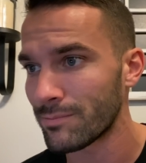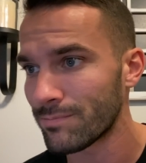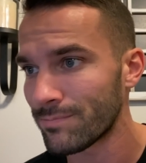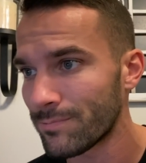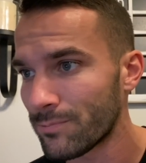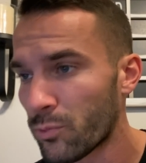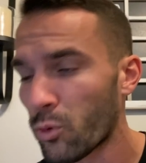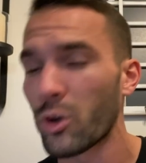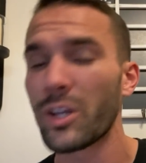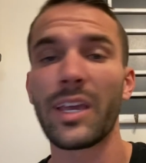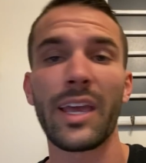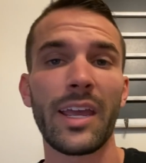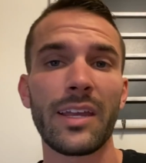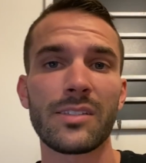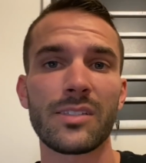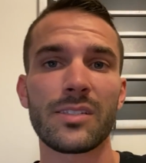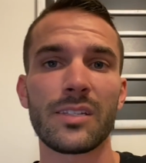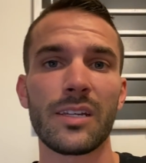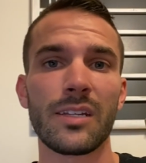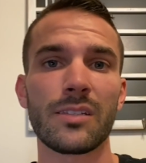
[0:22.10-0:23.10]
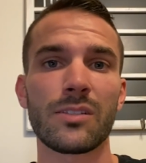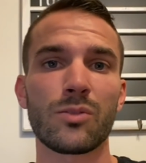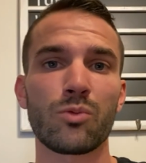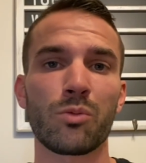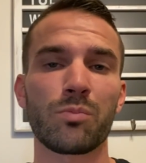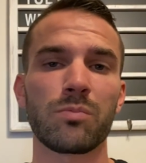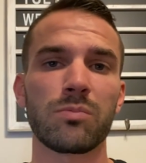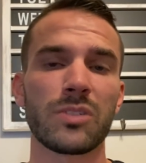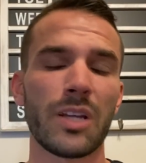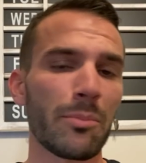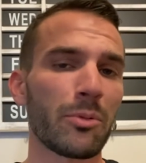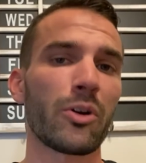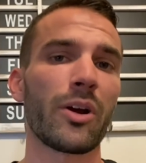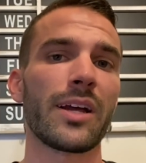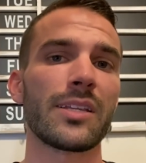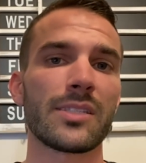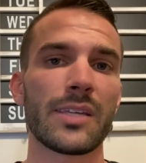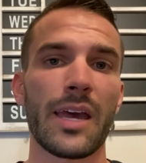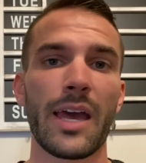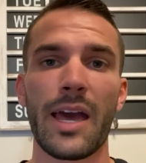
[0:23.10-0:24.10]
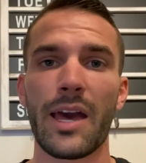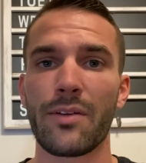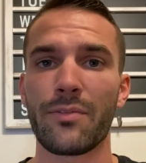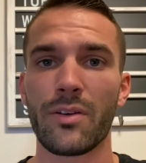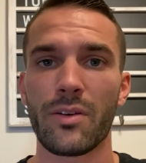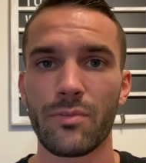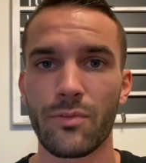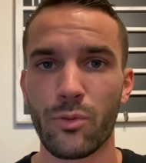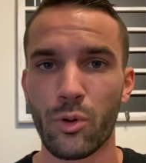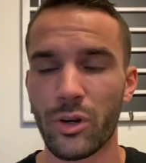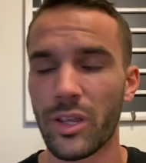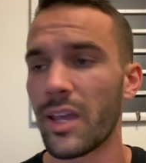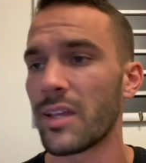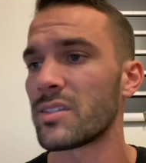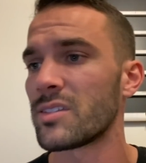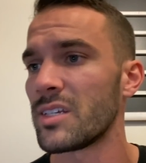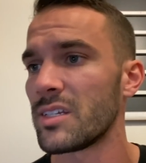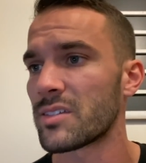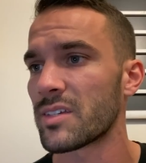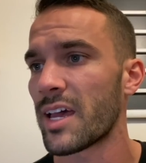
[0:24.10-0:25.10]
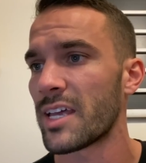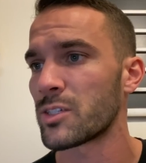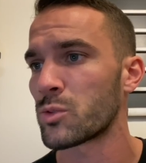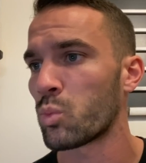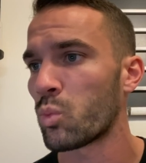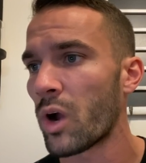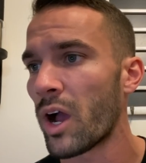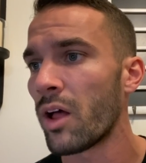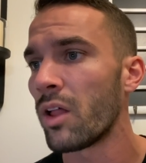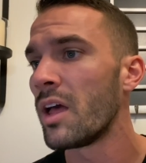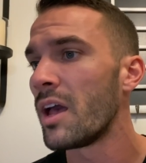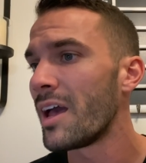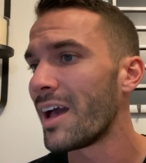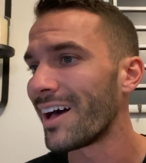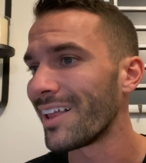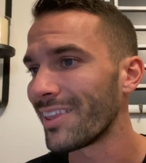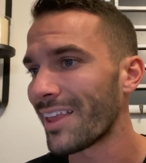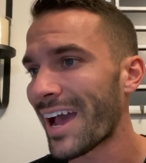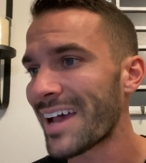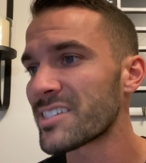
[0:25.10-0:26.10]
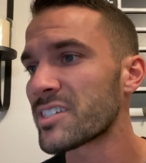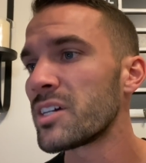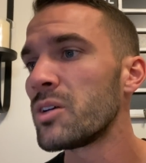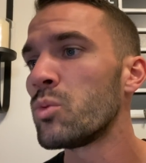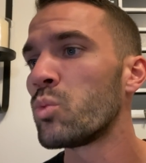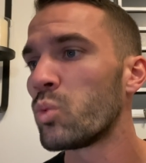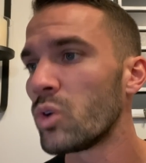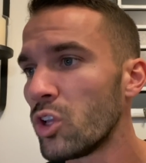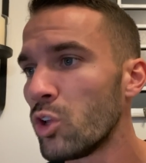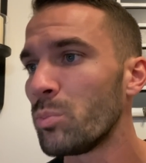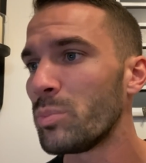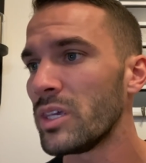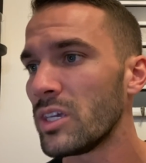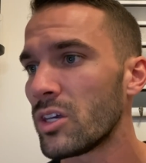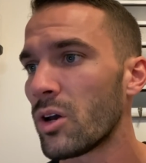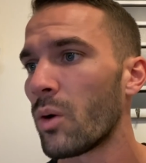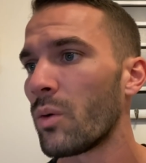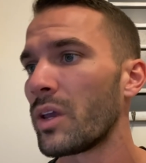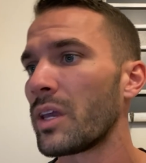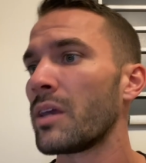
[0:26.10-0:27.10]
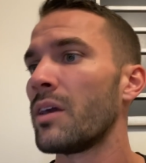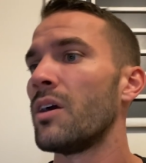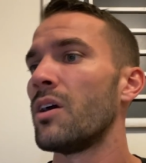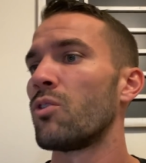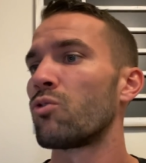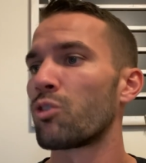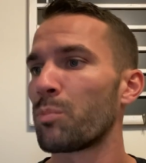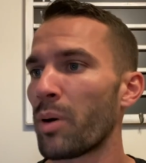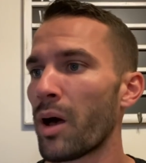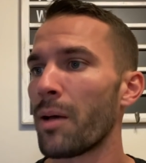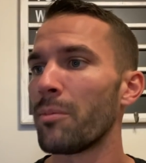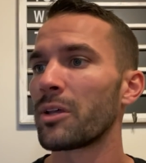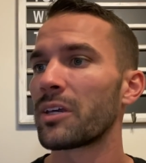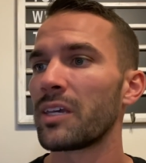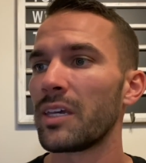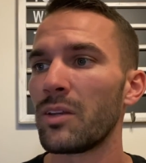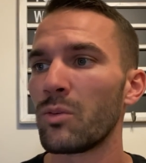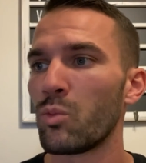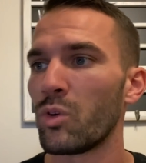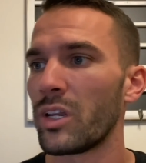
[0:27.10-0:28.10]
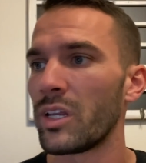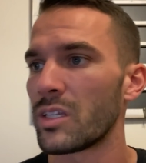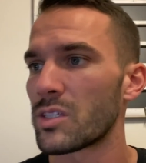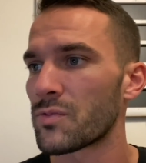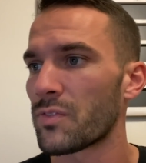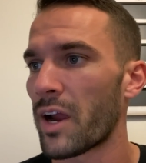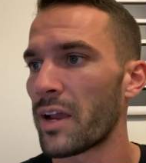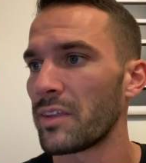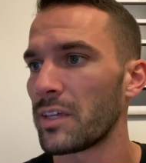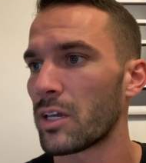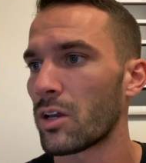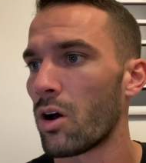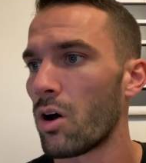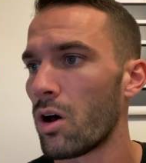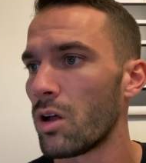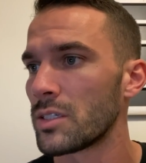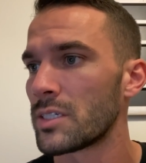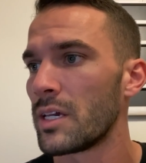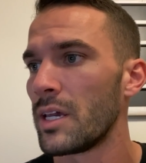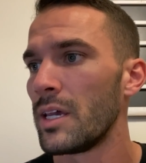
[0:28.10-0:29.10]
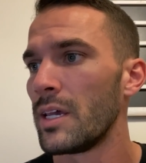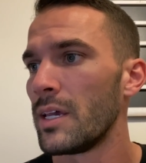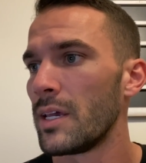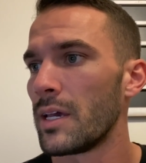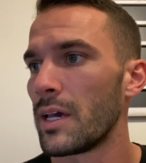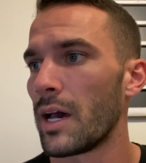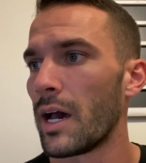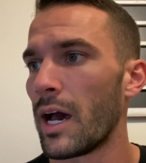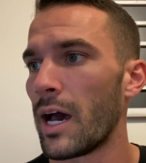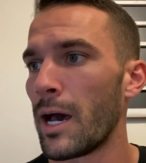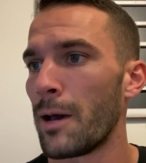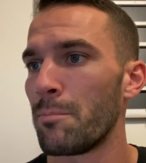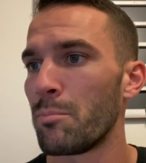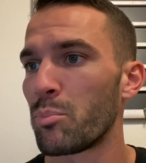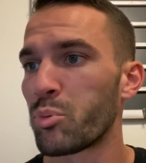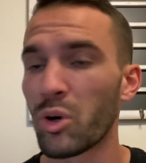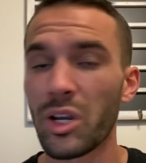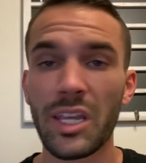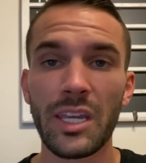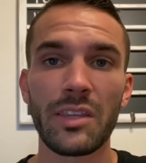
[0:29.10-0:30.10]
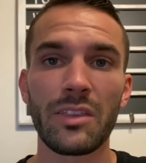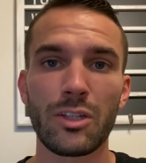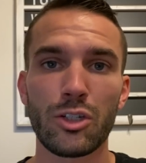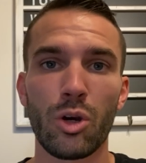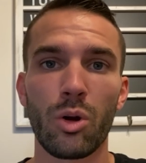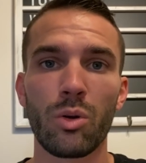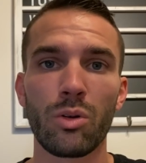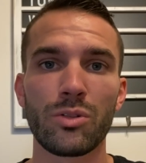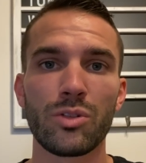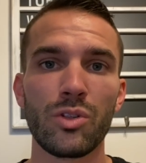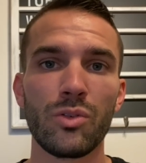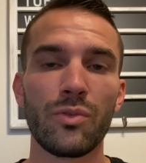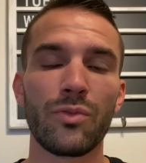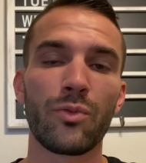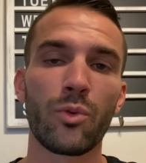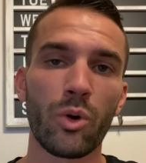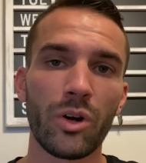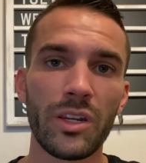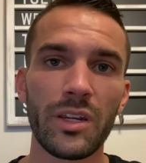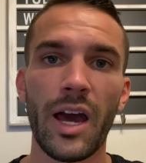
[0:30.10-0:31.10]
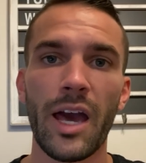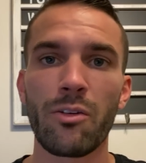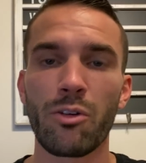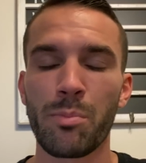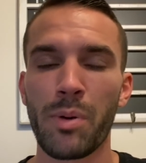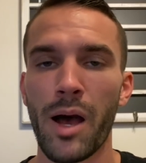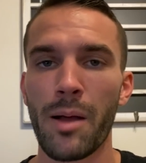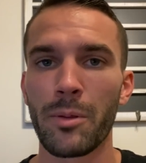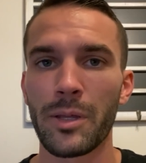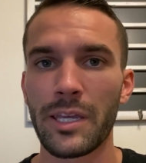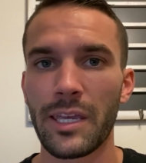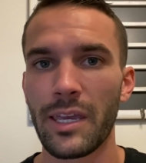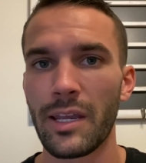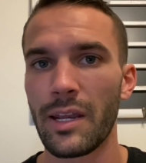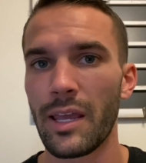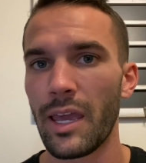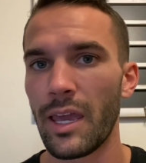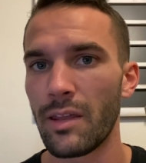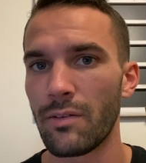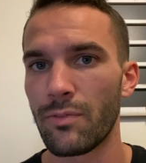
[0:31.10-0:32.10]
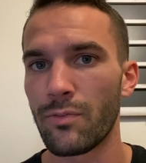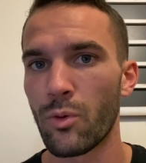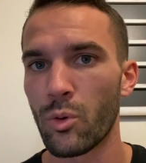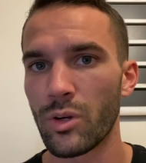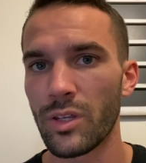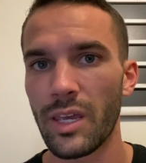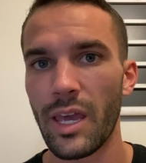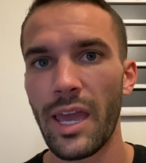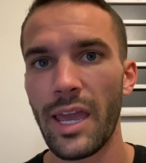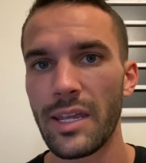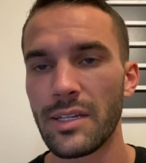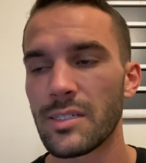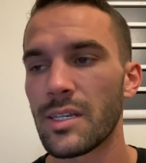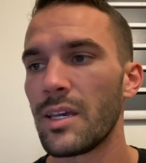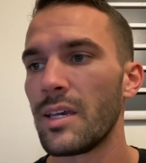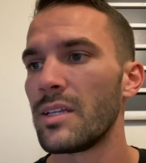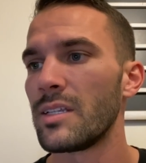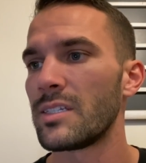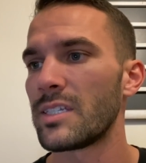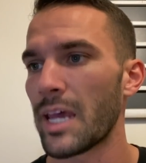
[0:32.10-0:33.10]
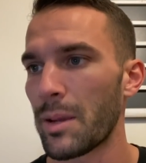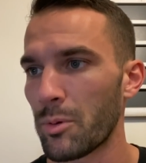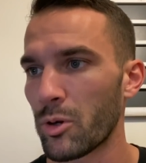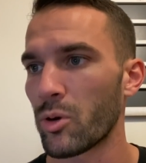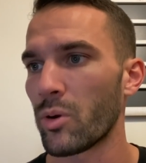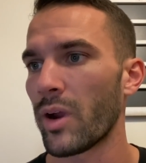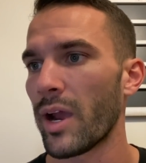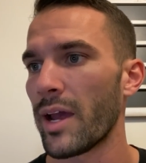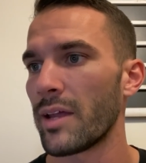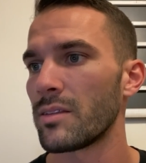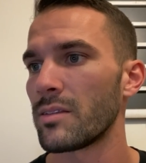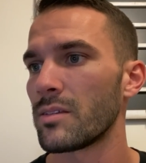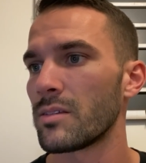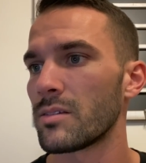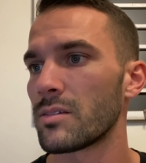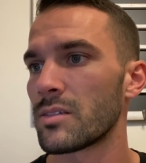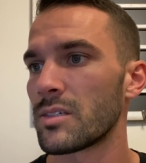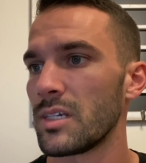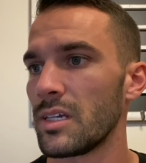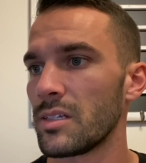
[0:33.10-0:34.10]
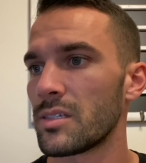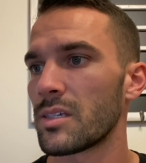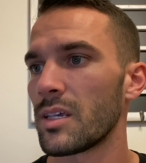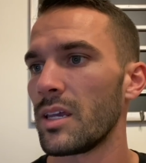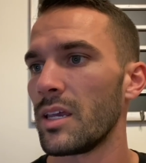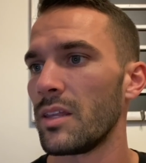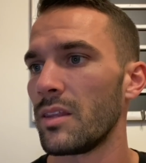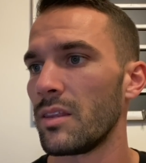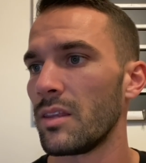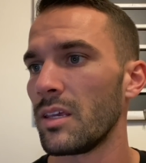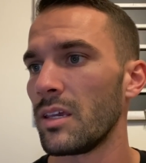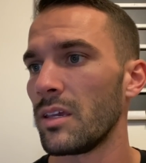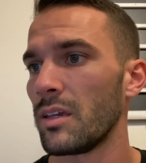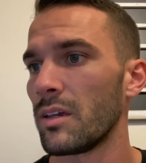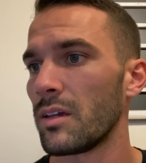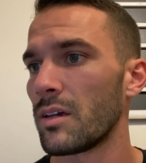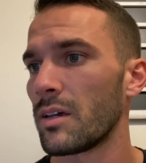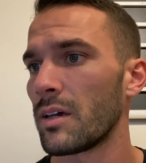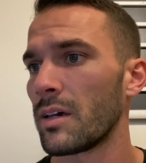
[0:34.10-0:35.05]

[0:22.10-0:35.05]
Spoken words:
48 seats. Democrats have 48 seats as well. Alaska will be going Republican when it's finally called, bringing the total to 49 Republican and 48 Democrat seats in the